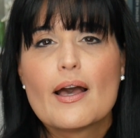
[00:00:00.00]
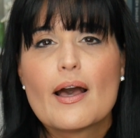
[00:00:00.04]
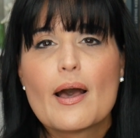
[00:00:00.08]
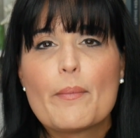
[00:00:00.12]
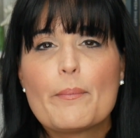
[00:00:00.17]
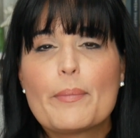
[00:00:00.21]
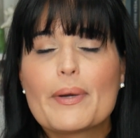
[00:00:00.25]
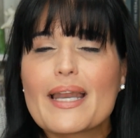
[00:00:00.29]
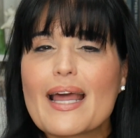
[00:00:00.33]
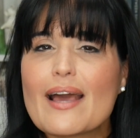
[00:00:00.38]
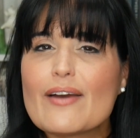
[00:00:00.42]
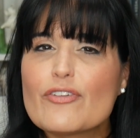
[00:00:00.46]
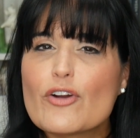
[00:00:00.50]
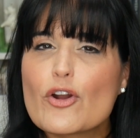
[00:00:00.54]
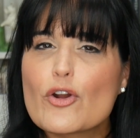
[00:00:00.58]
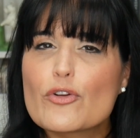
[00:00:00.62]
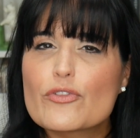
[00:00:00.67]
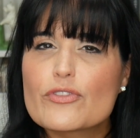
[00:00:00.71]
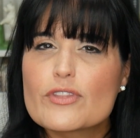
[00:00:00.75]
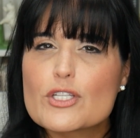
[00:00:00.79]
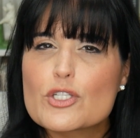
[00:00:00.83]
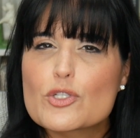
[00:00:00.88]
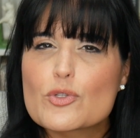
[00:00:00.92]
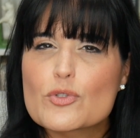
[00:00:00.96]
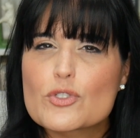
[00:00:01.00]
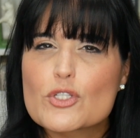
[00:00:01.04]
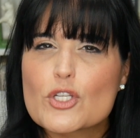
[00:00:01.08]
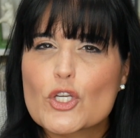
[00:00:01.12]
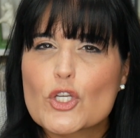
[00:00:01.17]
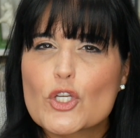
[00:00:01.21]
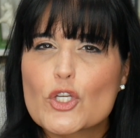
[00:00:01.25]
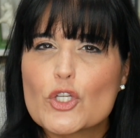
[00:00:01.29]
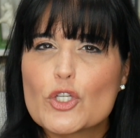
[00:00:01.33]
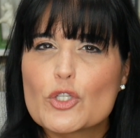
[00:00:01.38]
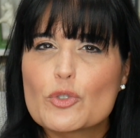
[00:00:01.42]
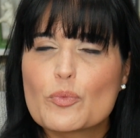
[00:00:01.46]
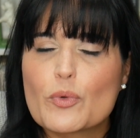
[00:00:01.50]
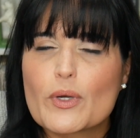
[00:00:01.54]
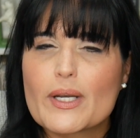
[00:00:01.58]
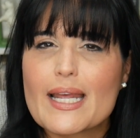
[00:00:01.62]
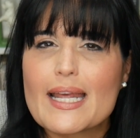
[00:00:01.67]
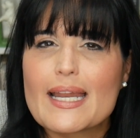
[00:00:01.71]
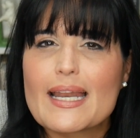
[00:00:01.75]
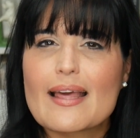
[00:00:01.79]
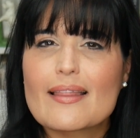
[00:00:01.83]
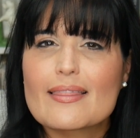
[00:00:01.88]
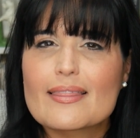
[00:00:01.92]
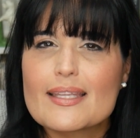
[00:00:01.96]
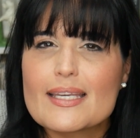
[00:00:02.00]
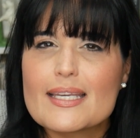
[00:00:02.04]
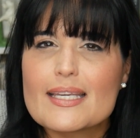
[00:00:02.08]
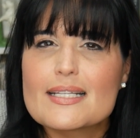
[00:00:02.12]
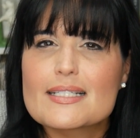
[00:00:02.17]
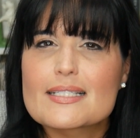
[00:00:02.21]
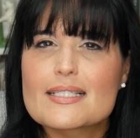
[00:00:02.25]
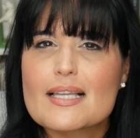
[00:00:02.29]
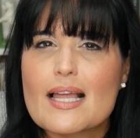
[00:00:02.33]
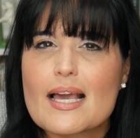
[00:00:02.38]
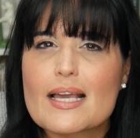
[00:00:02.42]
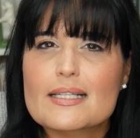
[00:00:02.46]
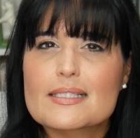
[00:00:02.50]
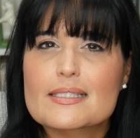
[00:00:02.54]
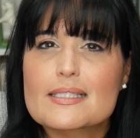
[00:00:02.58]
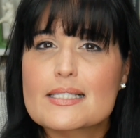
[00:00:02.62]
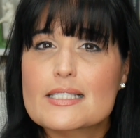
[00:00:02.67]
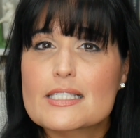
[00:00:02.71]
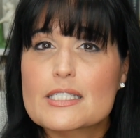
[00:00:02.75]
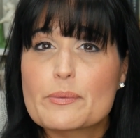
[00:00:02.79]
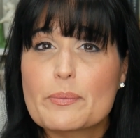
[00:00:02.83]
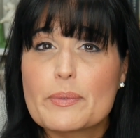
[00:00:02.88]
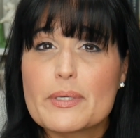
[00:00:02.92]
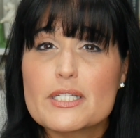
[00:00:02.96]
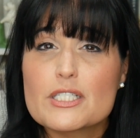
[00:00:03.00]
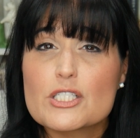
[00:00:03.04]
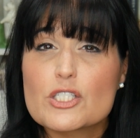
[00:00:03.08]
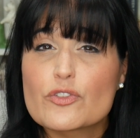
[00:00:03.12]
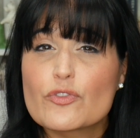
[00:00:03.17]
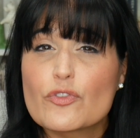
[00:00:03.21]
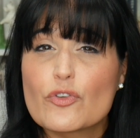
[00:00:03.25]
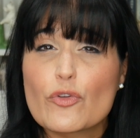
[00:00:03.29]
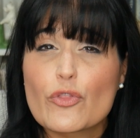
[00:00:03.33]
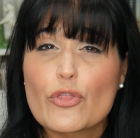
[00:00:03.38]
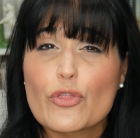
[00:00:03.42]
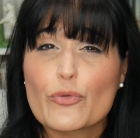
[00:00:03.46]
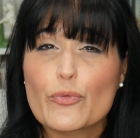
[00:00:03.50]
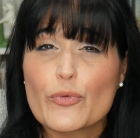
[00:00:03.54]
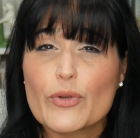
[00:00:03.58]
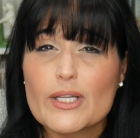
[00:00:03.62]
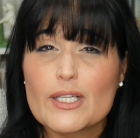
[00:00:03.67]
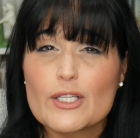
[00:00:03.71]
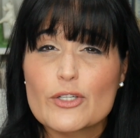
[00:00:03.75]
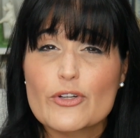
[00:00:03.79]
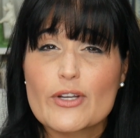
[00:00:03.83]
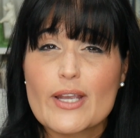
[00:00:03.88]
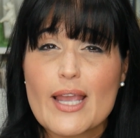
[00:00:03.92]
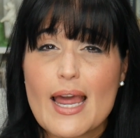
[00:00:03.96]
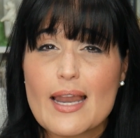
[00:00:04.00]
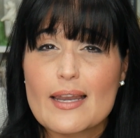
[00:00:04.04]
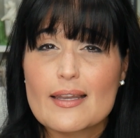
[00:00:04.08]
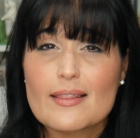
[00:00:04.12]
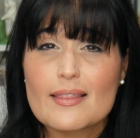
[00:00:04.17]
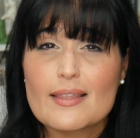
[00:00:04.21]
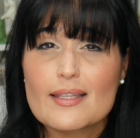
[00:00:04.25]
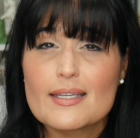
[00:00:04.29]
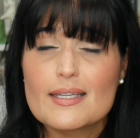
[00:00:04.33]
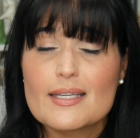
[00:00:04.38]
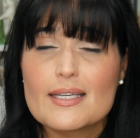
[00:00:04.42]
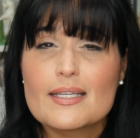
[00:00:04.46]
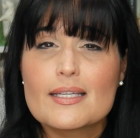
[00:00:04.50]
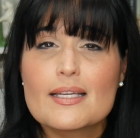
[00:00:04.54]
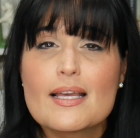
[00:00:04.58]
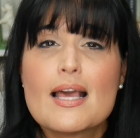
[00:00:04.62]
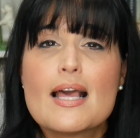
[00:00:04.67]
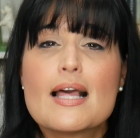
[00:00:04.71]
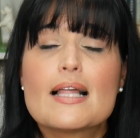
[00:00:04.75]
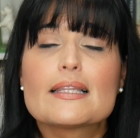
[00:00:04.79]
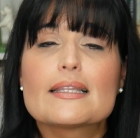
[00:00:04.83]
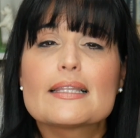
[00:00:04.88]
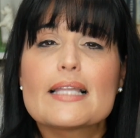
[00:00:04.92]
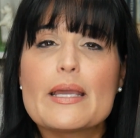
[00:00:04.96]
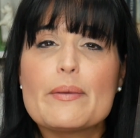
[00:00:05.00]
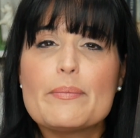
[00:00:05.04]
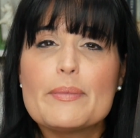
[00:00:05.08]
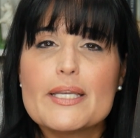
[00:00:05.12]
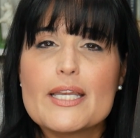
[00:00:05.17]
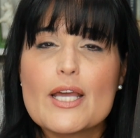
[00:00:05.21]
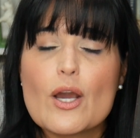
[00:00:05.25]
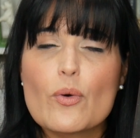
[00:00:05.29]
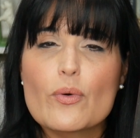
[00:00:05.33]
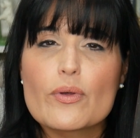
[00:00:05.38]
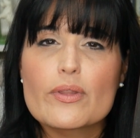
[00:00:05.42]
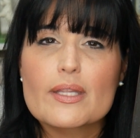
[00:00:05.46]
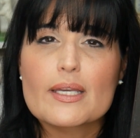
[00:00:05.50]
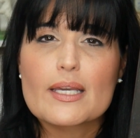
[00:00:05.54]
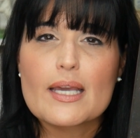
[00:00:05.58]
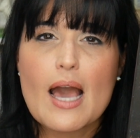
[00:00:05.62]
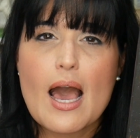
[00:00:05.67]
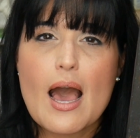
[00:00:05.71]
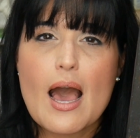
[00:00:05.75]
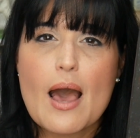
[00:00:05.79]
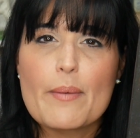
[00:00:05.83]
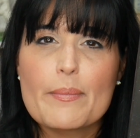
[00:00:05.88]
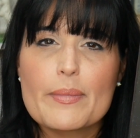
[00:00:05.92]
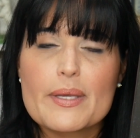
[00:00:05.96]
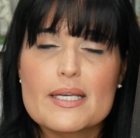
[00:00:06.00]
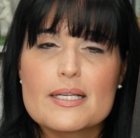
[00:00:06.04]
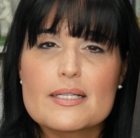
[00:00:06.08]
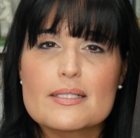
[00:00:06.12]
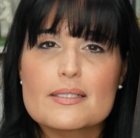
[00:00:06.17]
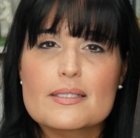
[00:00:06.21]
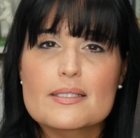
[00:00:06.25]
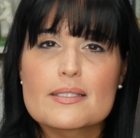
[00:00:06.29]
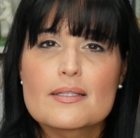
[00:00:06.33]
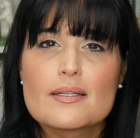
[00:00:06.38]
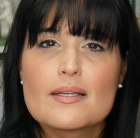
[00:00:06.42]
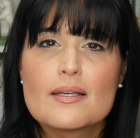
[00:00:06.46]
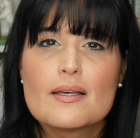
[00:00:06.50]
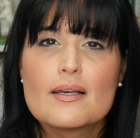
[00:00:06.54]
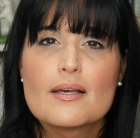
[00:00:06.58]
But I've heard this was a good one, and I think it's like suspenseful thriller kind of thing. Let me know in the comments.